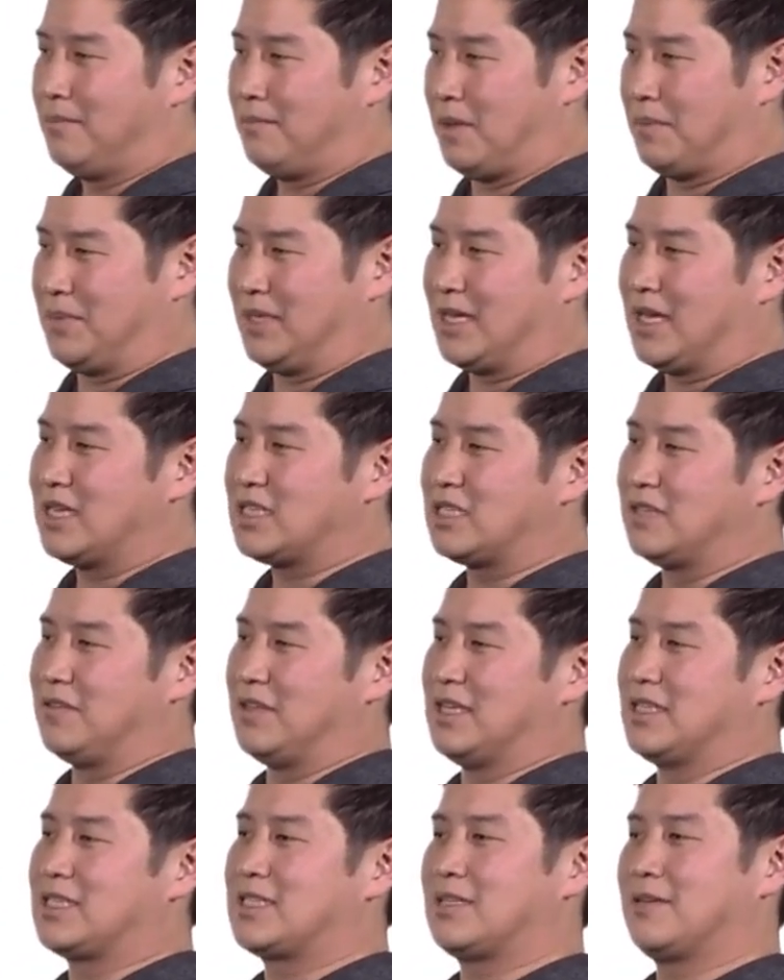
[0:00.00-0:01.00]
But because of
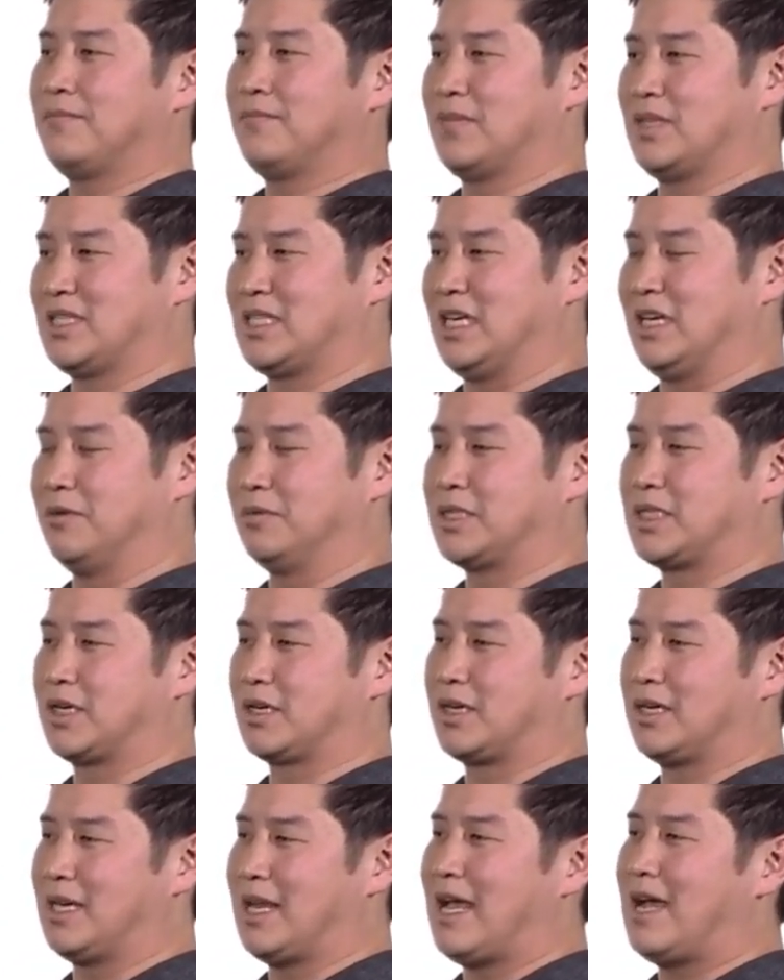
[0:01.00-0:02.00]
this, the
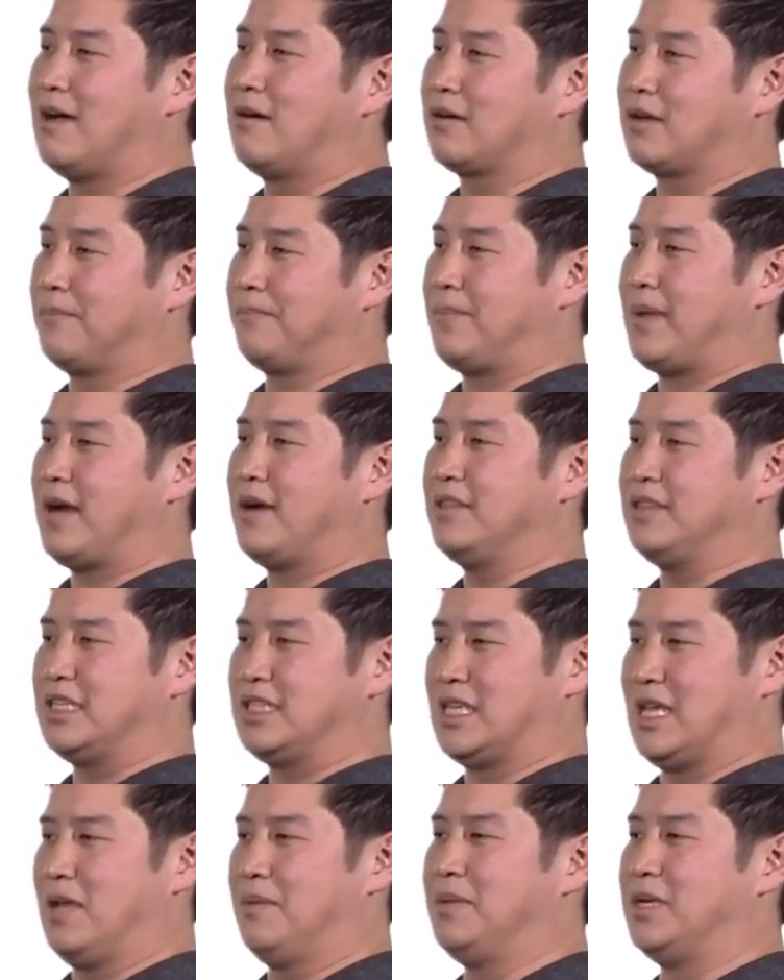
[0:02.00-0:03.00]
sequencer can now compare
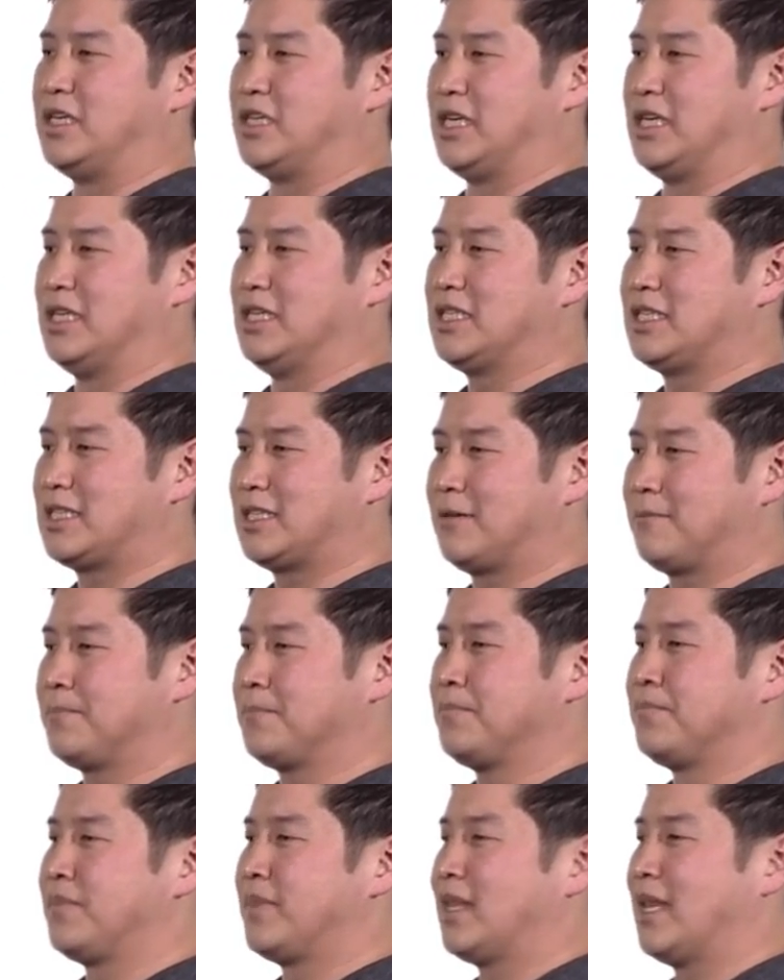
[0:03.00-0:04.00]
these images
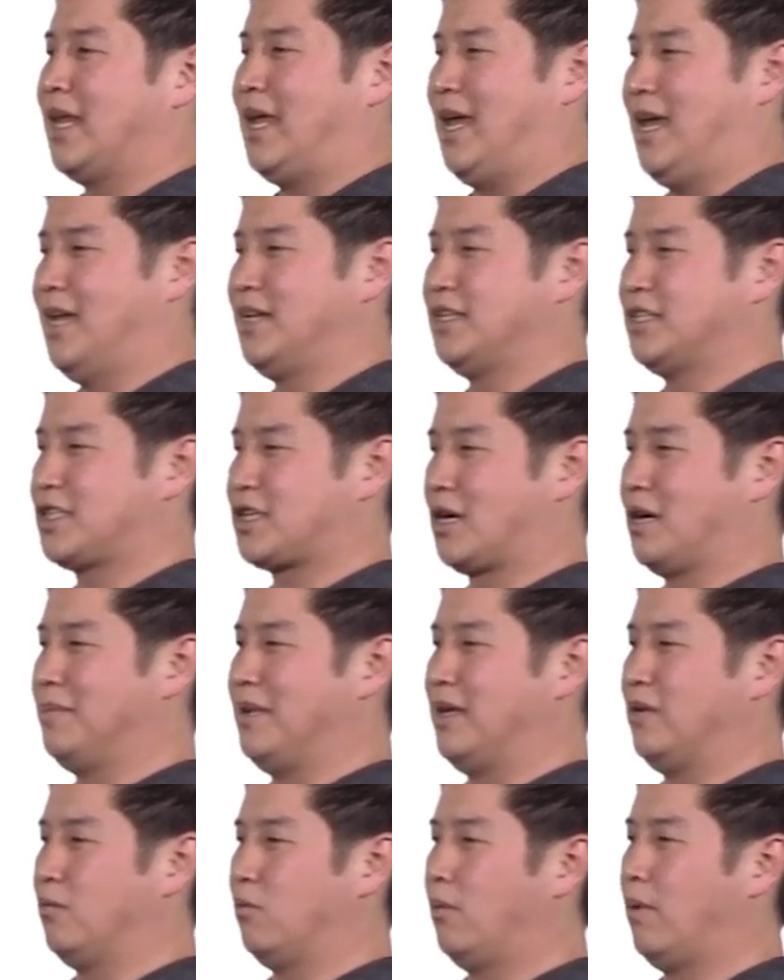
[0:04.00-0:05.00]
and
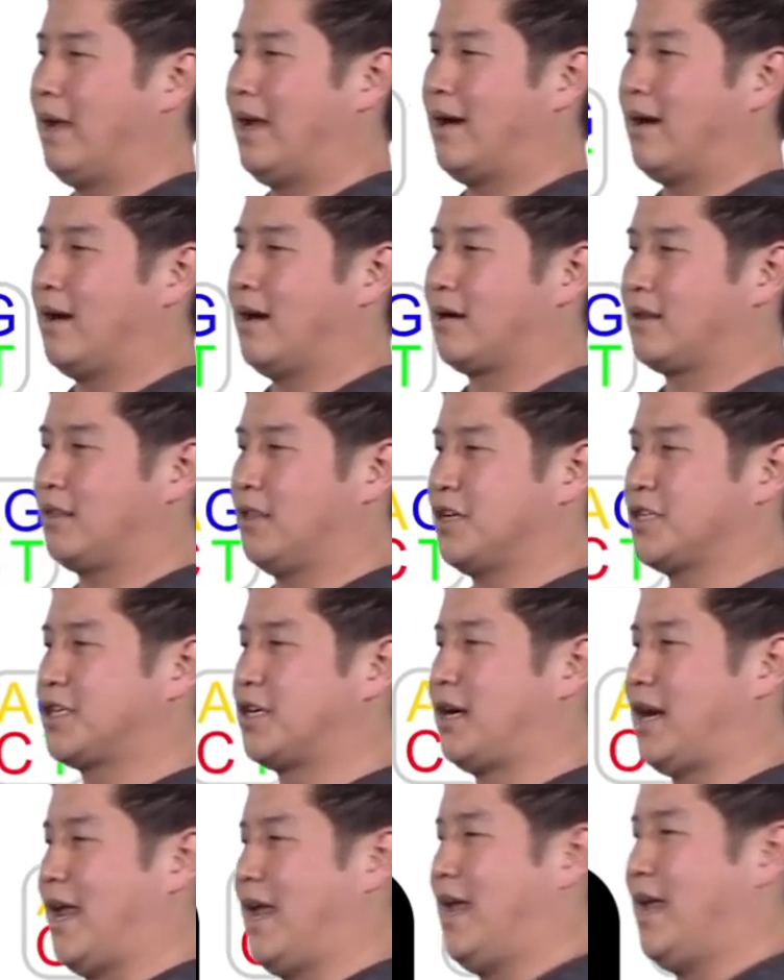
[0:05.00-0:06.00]
determine where
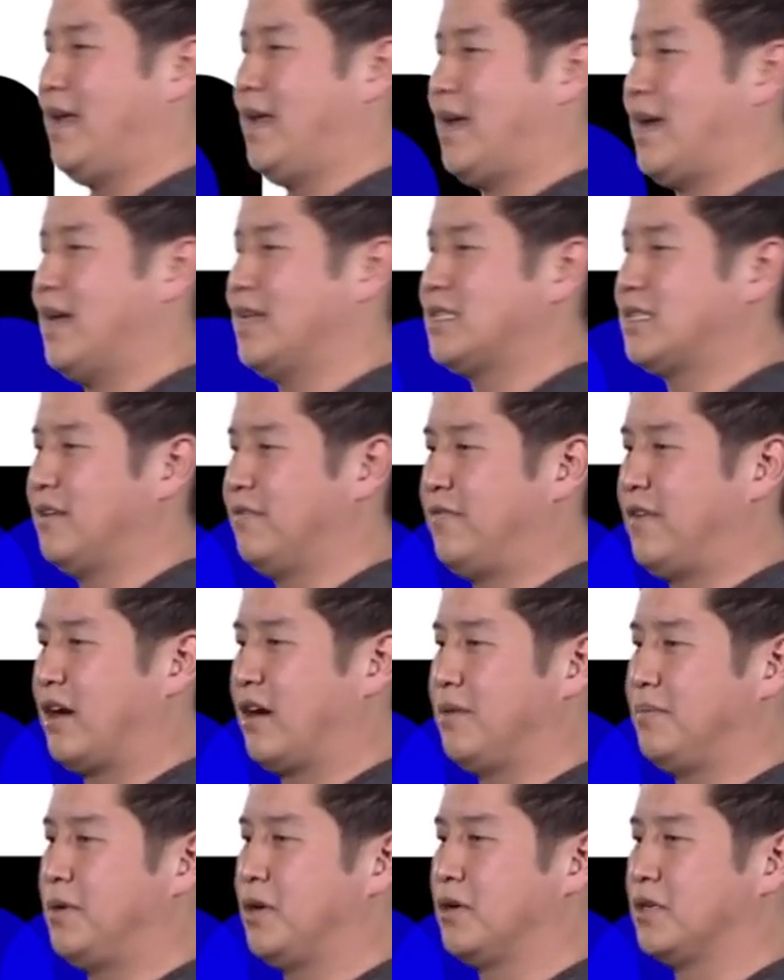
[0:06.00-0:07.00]
cluster A has a
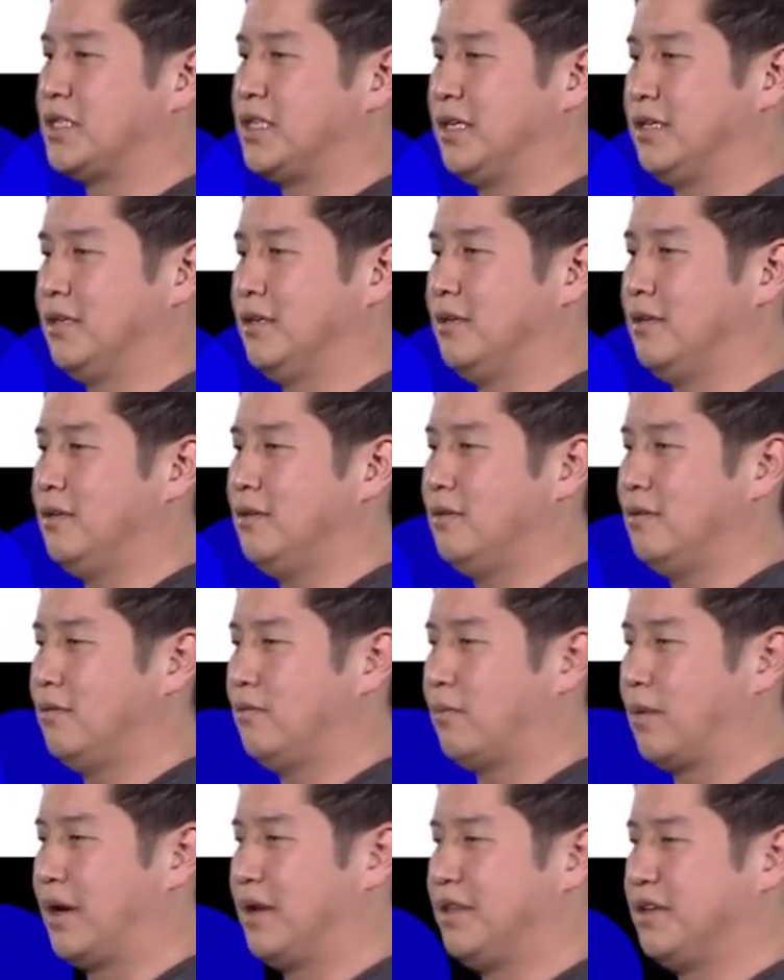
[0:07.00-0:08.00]
very pure signal,
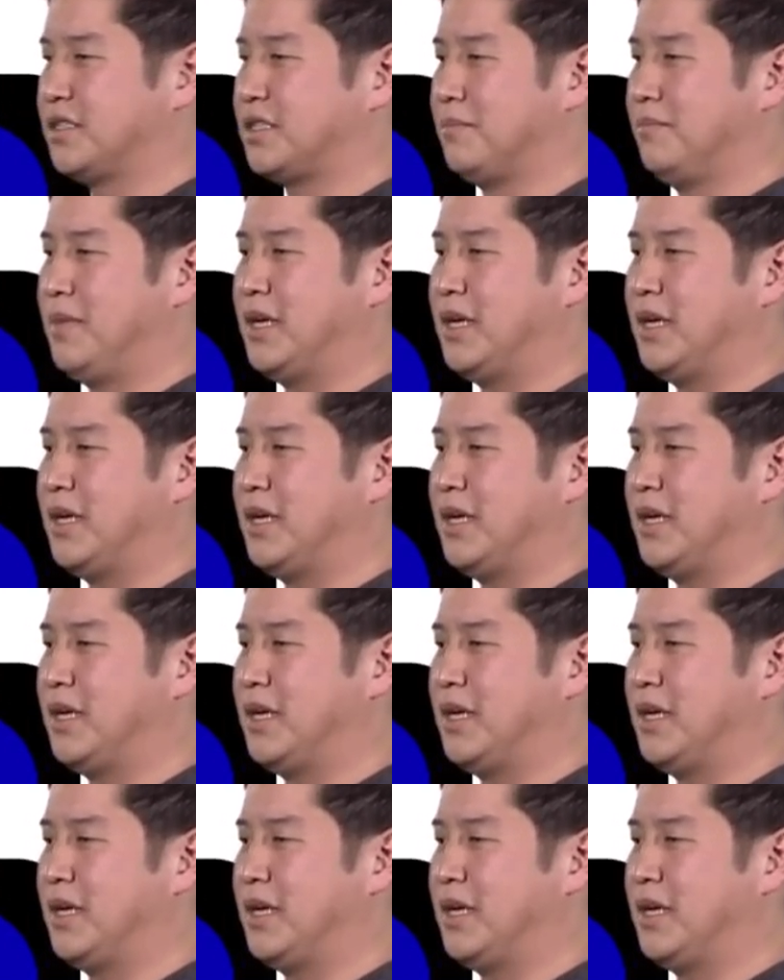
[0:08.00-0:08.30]
where there's a